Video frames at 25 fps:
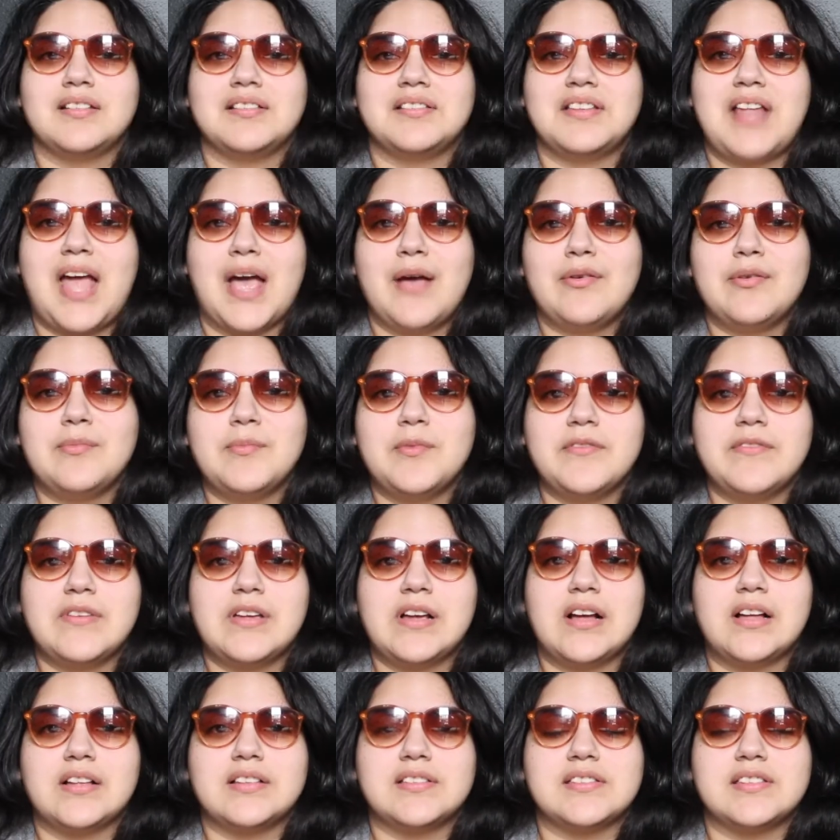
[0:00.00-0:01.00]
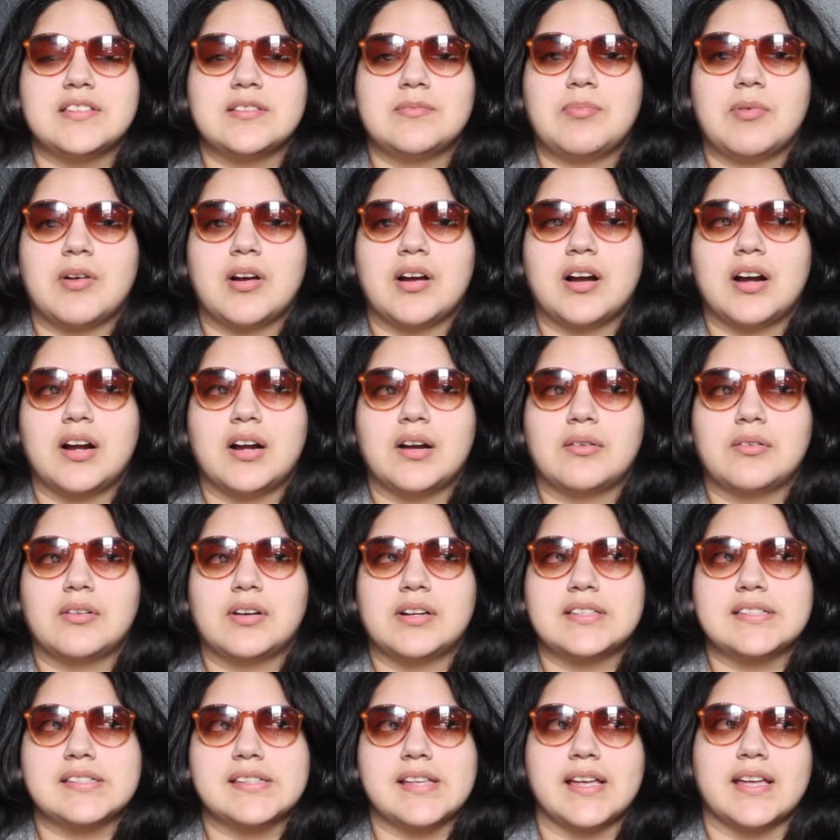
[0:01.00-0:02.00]
Now we're moving on to the part where
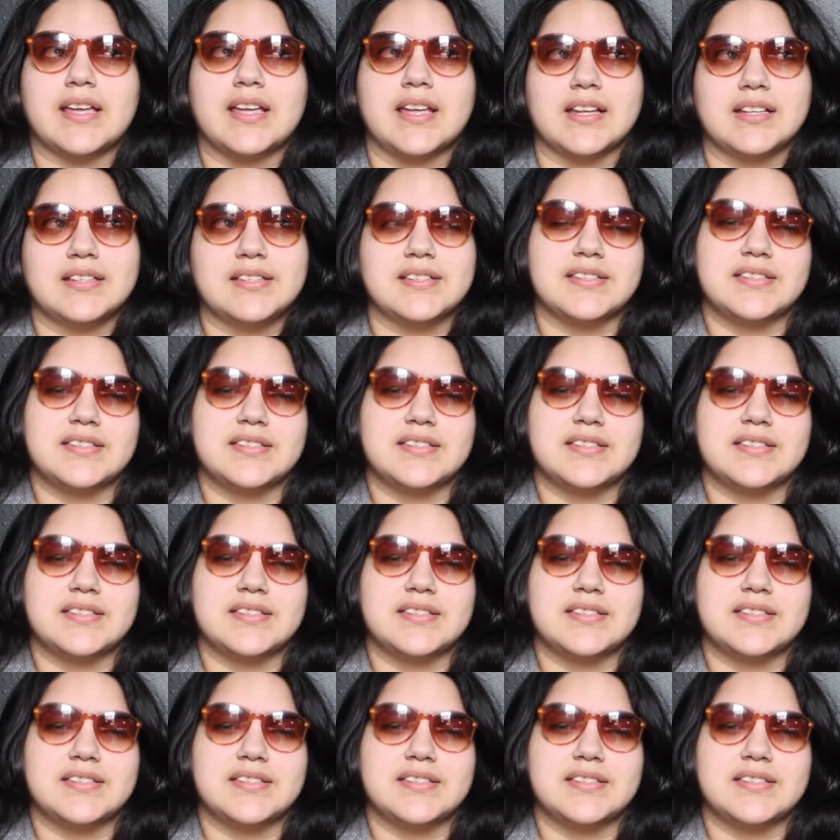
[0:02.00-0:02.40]
it's like,